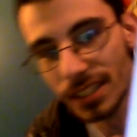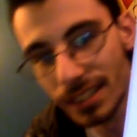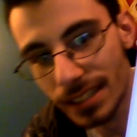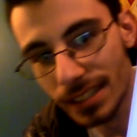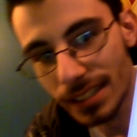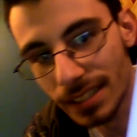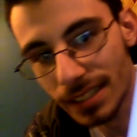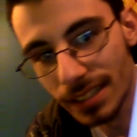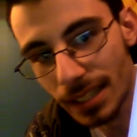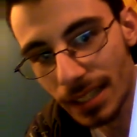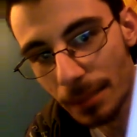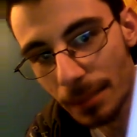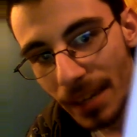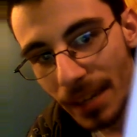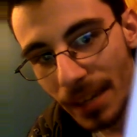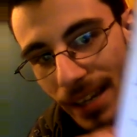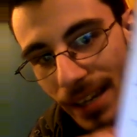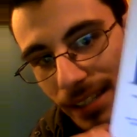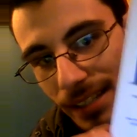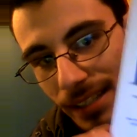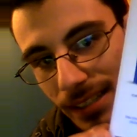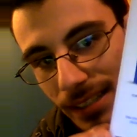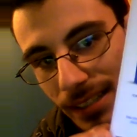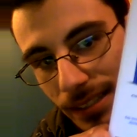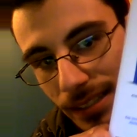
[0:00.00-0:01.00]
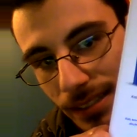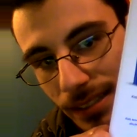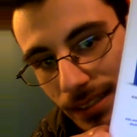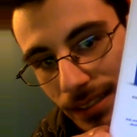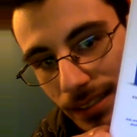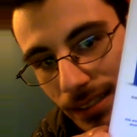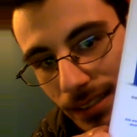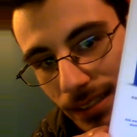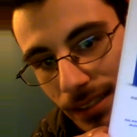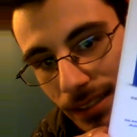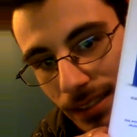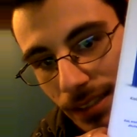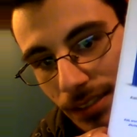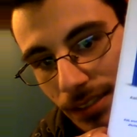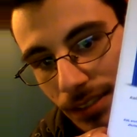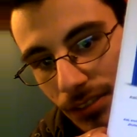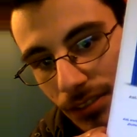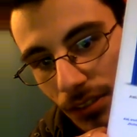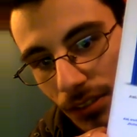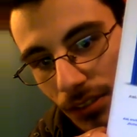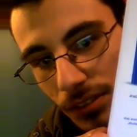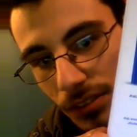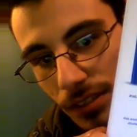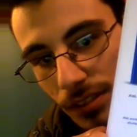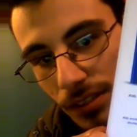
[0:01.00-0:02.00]
is in the back.
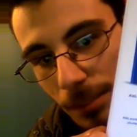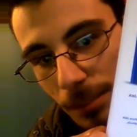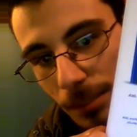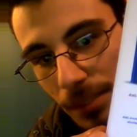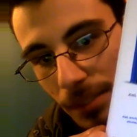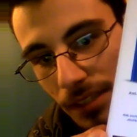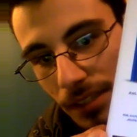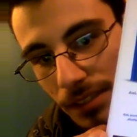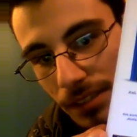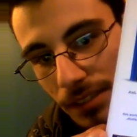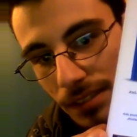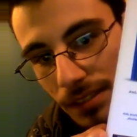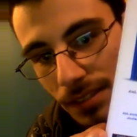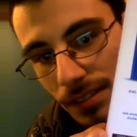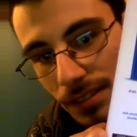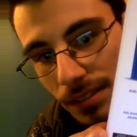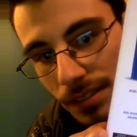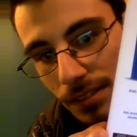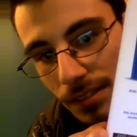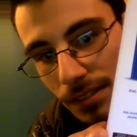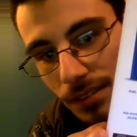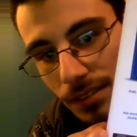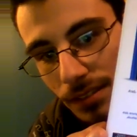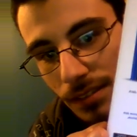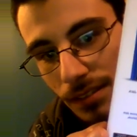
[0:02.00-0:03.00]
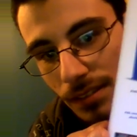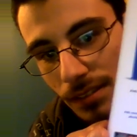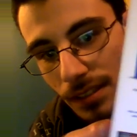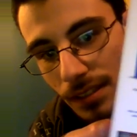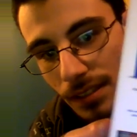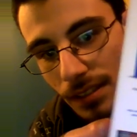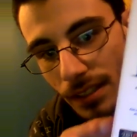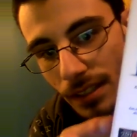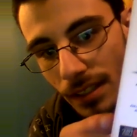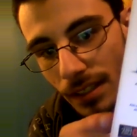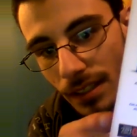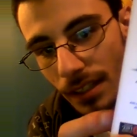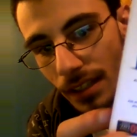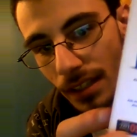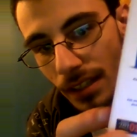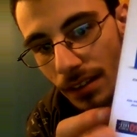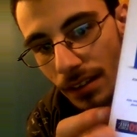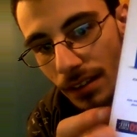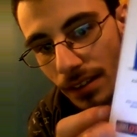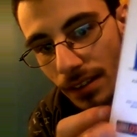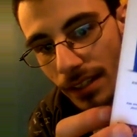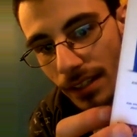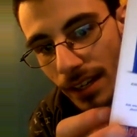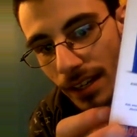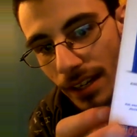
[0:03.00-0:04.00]
Shows you the buttons. And look
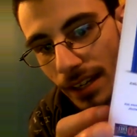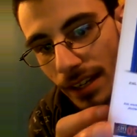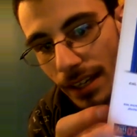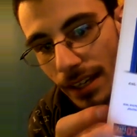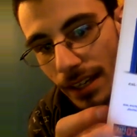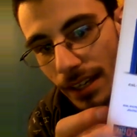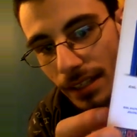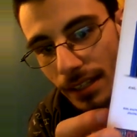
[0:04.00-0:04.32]
at that, I